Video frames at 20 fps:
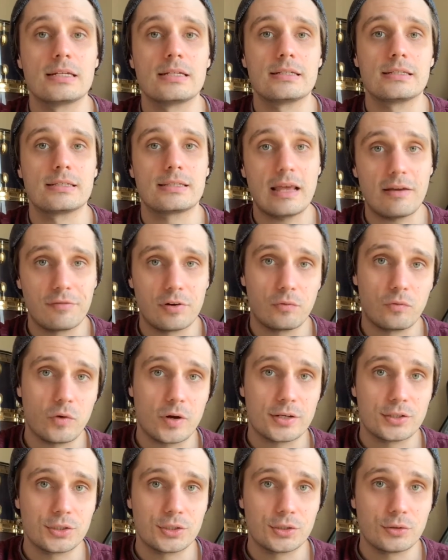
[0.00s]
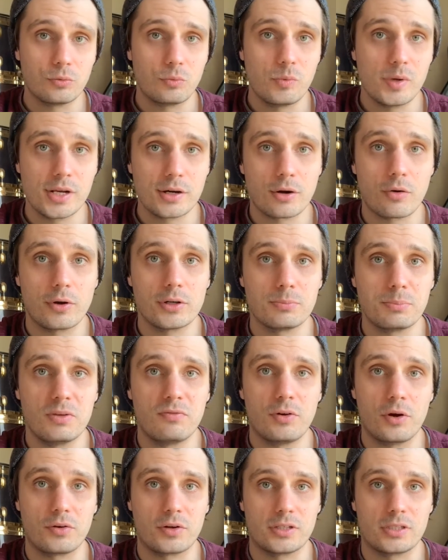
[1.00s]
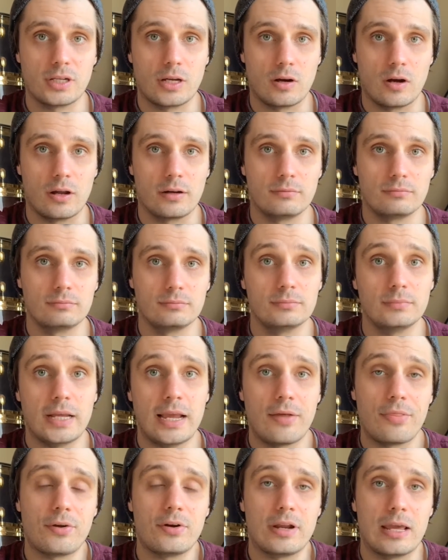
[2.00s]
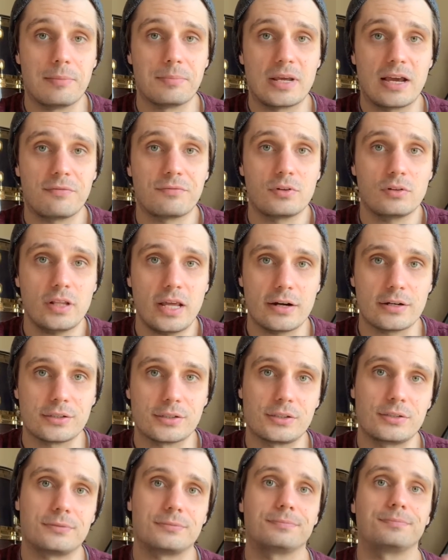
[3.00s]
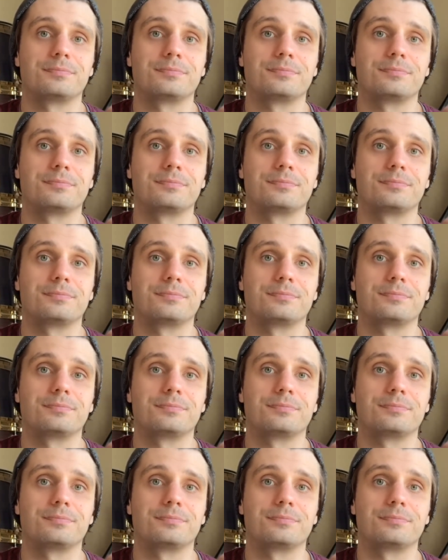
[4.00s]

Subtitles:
7 of which we are going to be focusing on, and they're named after letters.